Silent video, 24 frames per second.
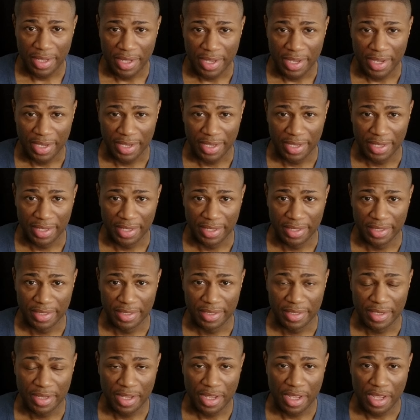And
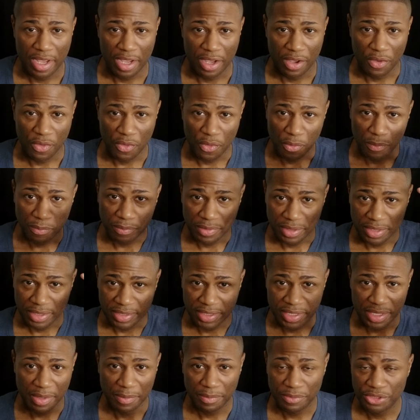I hope this
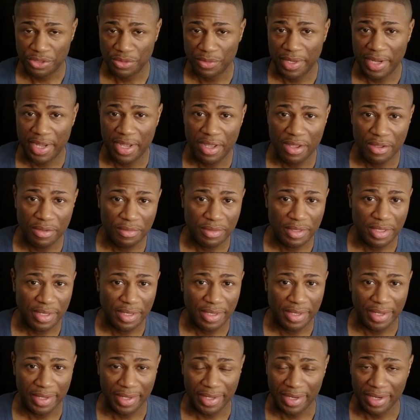helps you out,
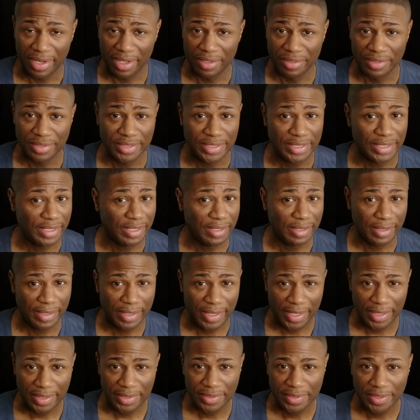and I'll see you
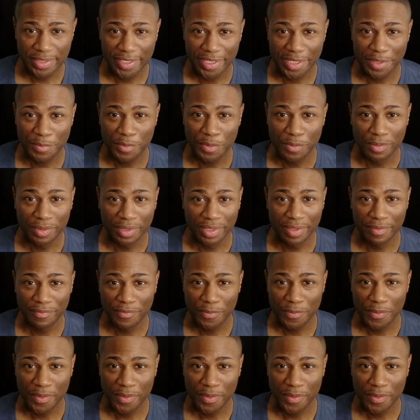next time on Level